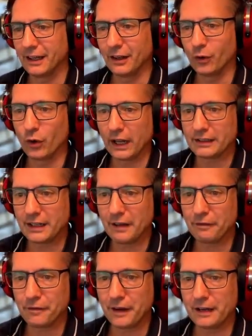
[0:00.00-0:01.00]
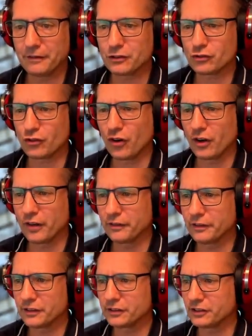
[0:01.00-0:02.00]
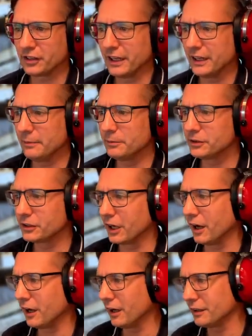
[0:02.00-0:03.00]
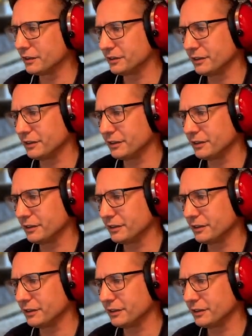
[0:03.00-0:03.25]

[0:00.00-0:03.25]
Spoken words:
All had their favourite drivers, teams, cars.